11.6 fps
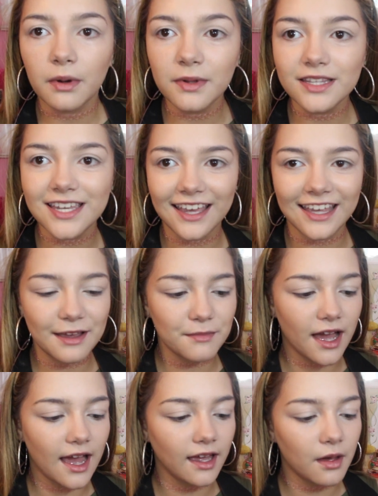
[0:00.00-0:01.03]
going to be taking
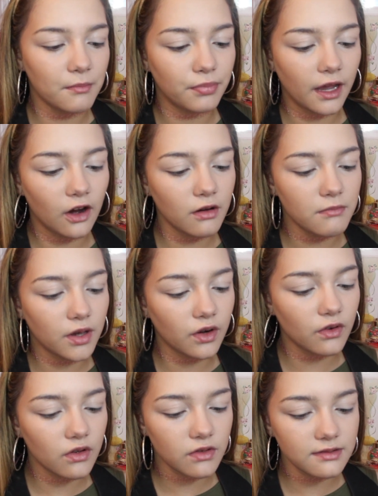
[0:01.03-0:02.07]
my Bare
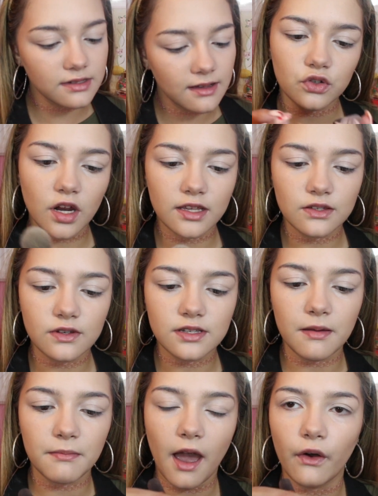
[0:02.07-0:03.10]
Minerals
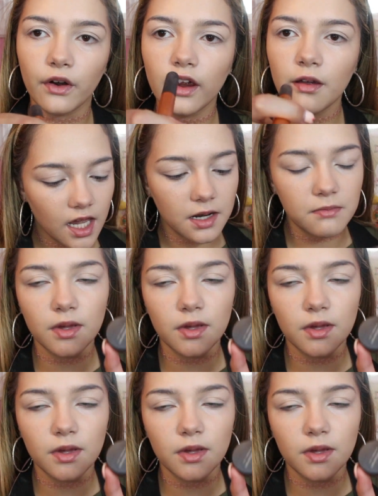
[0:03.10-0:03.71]
translucent powder in